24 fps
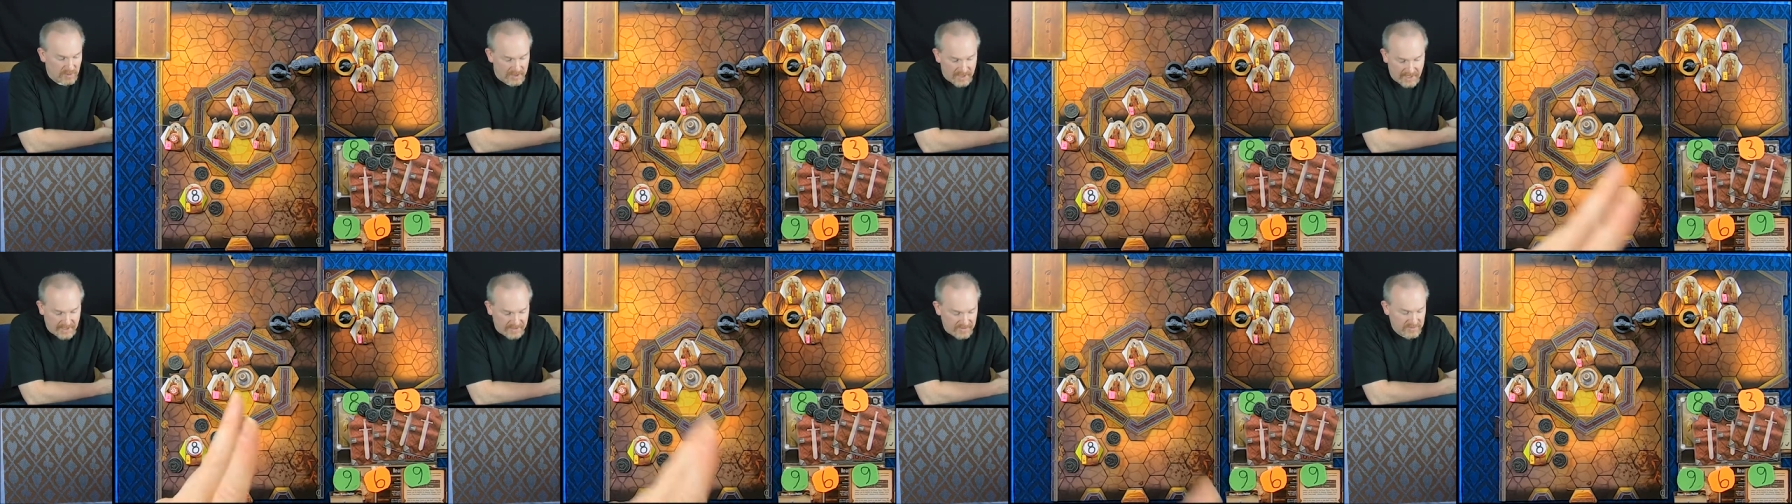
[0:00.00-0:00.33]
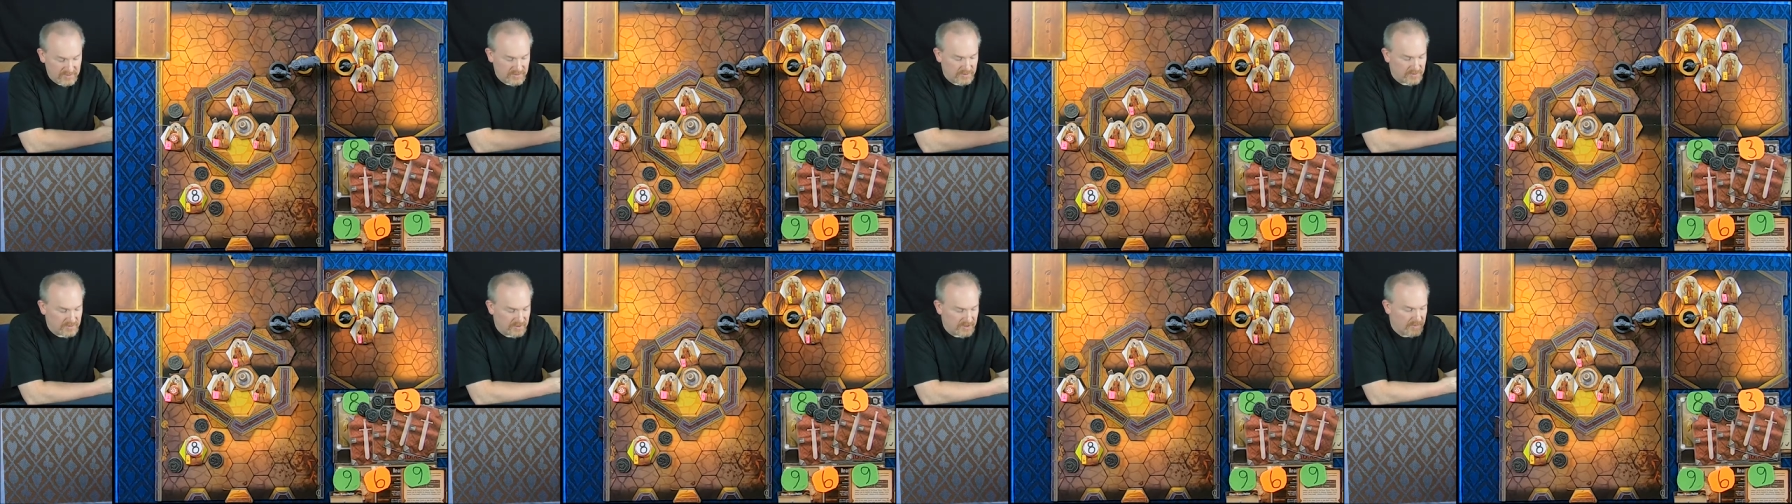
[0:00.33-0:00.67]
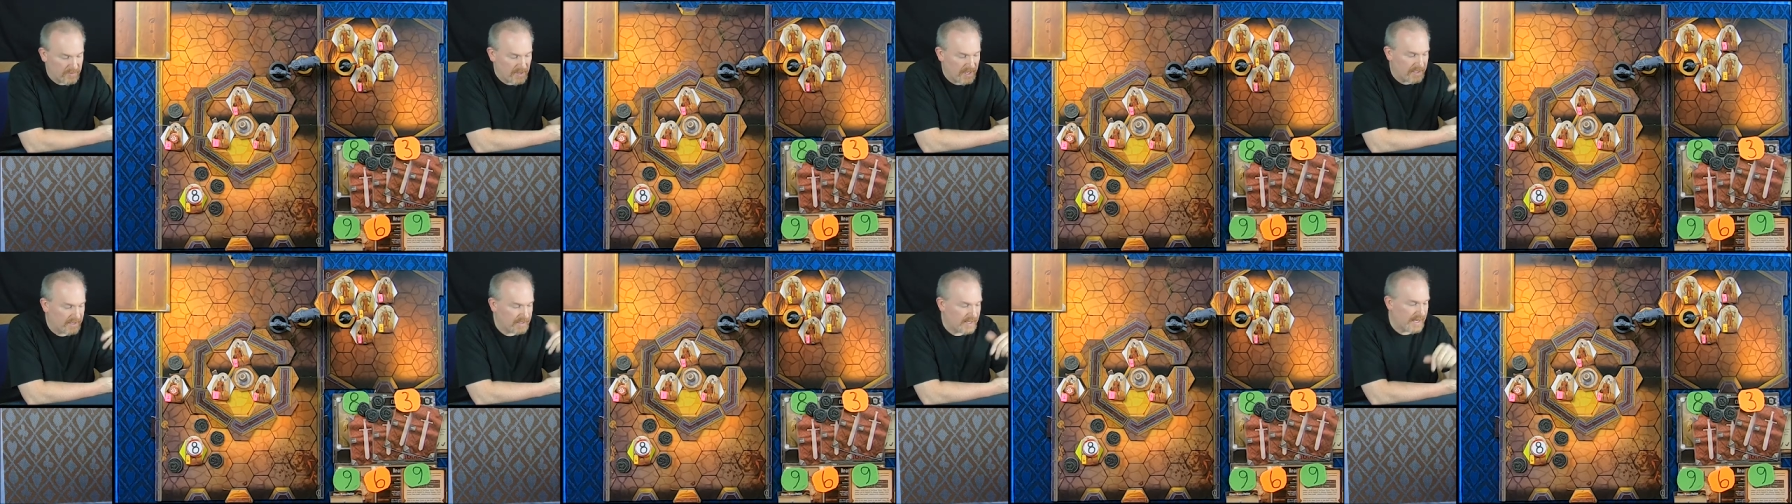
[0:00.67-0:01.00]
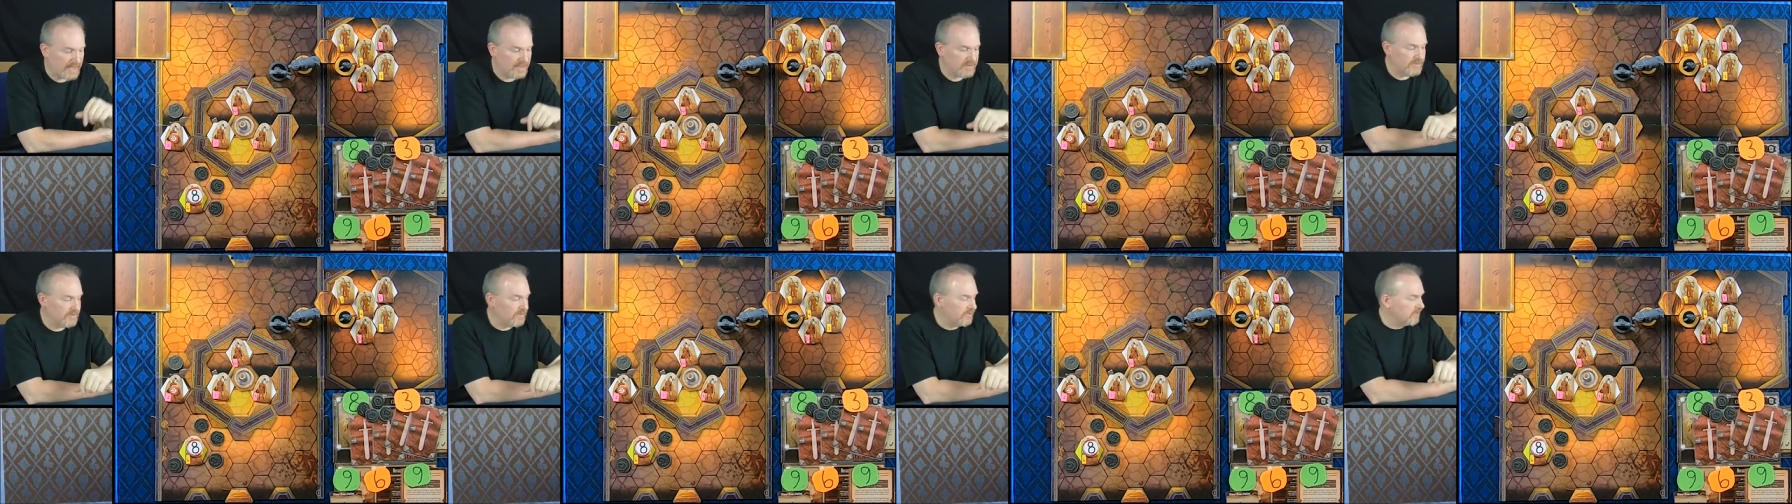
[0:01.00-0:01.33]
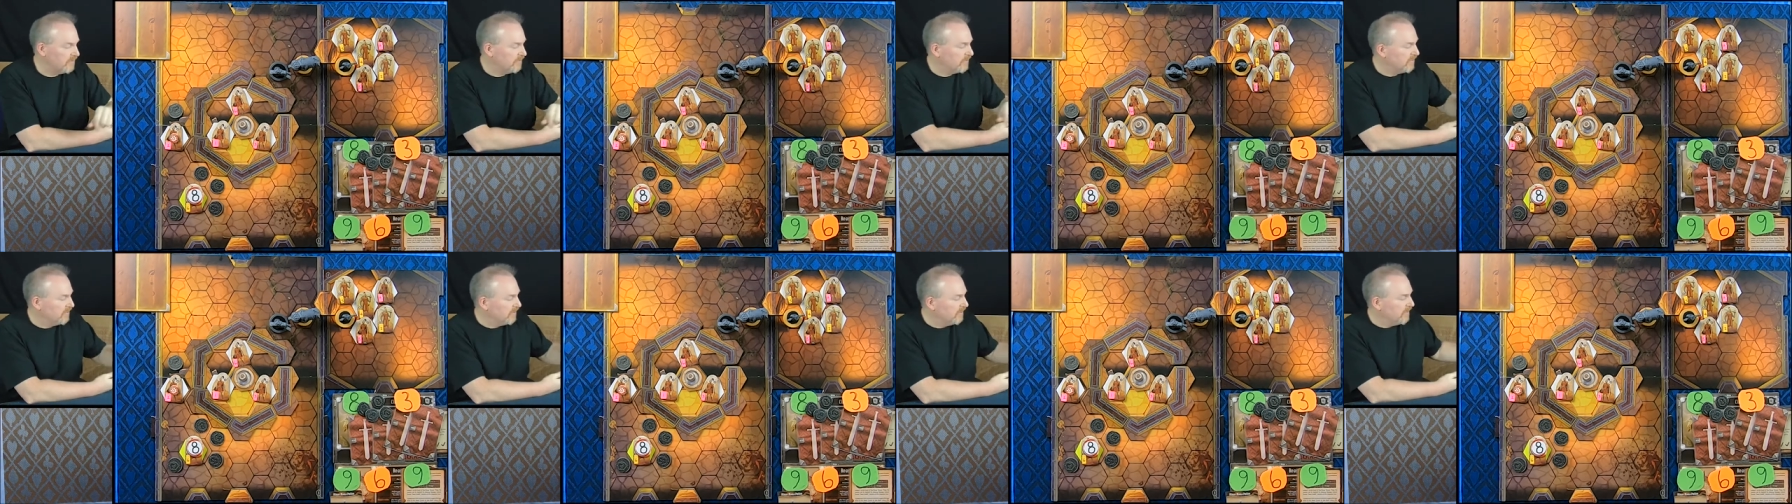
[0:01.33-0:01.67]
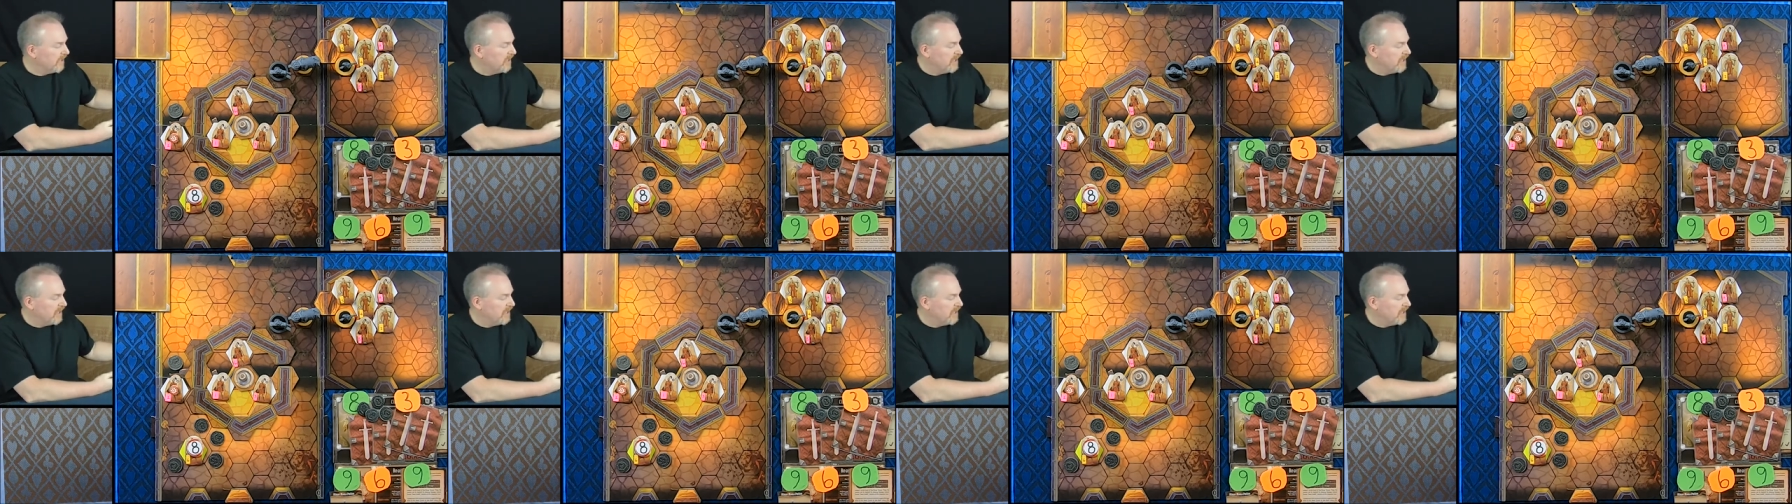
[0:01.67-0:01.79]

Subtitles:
I can still do command actions to move him.